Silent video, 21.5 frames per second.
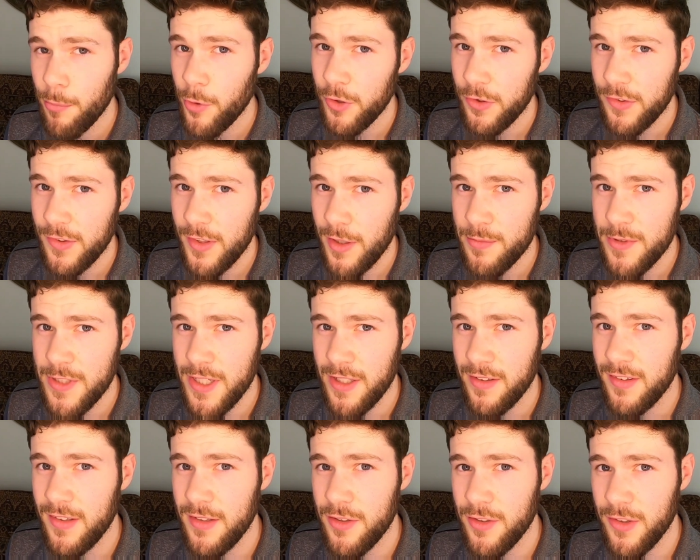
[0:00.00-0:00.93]
Most
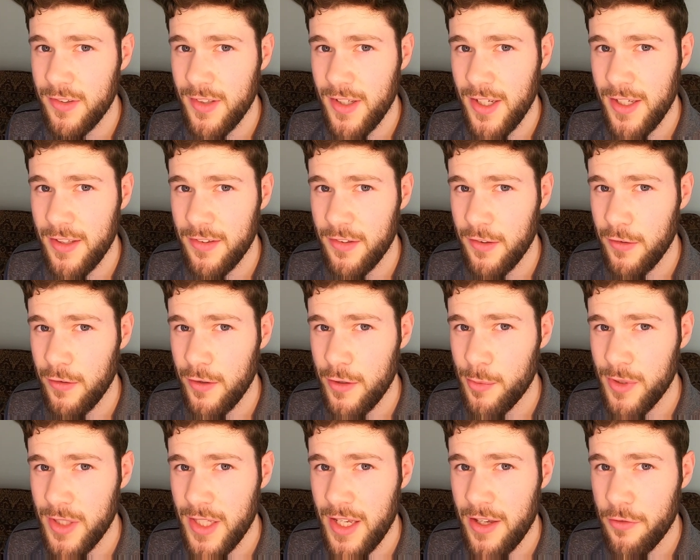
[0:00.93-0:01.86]
subjects in your science degree
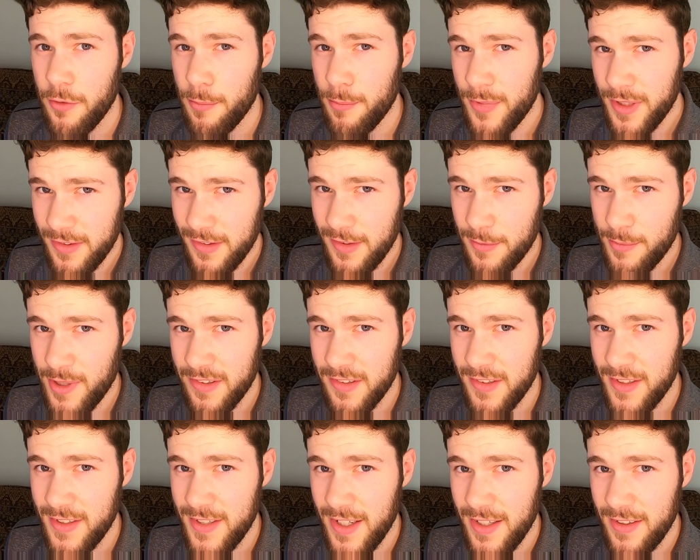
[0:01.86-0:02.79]
will have a
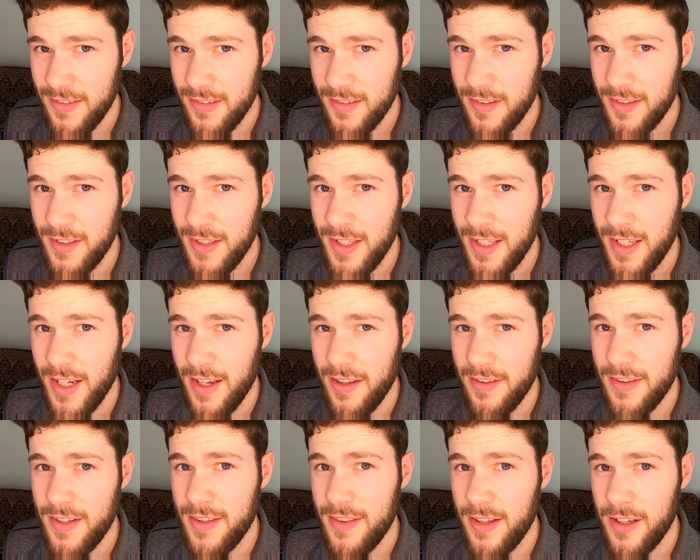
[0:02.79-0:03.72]
mid-semester test,
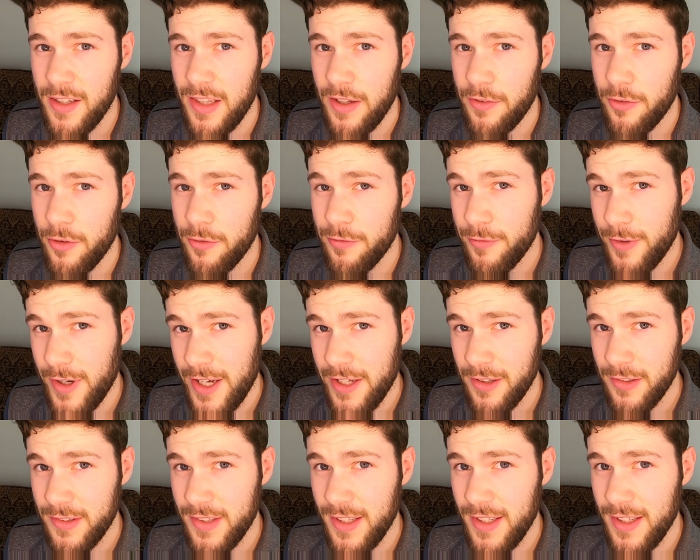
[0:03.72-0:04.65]
and then they'll have a
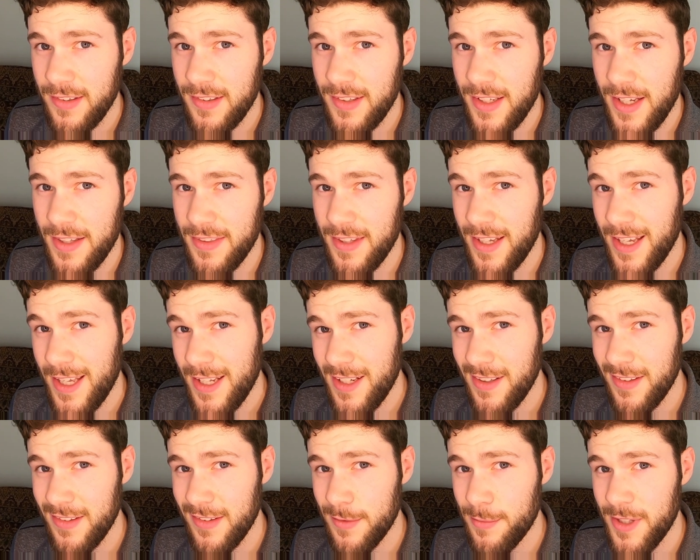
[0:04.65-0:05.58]
final test at the end
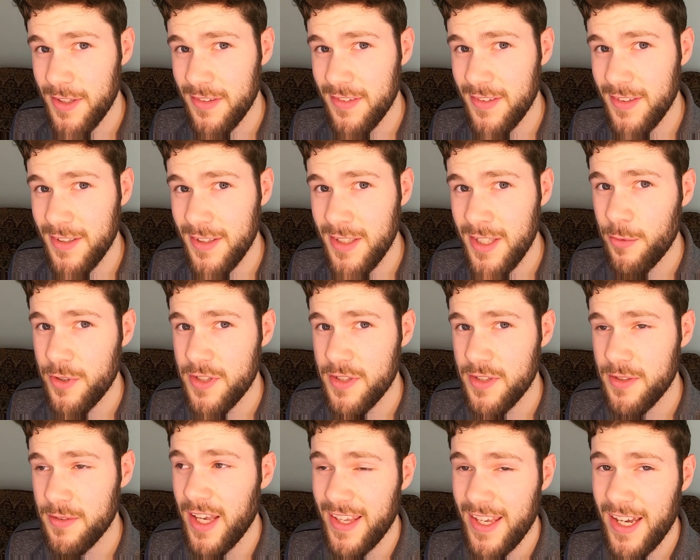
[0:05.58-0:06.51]
of the semester,
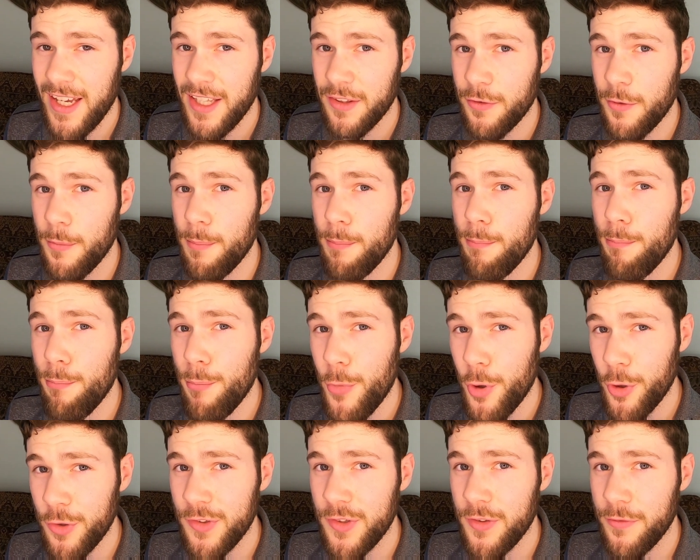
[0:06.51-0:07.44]
which accounts for
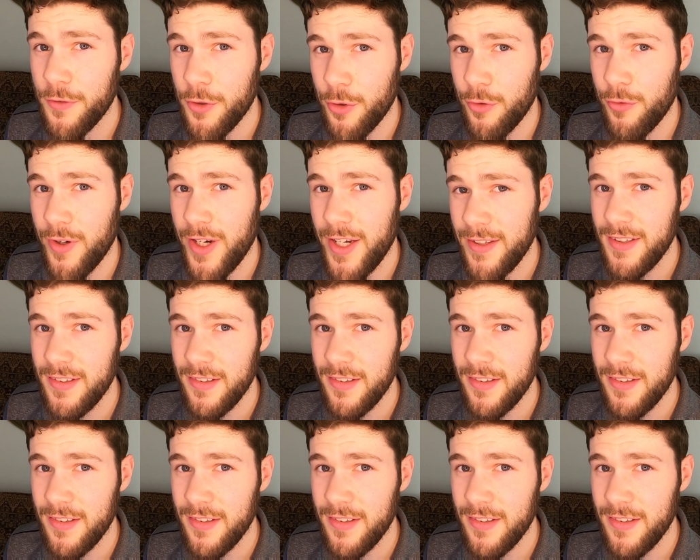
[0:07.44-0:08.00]
most of your grade.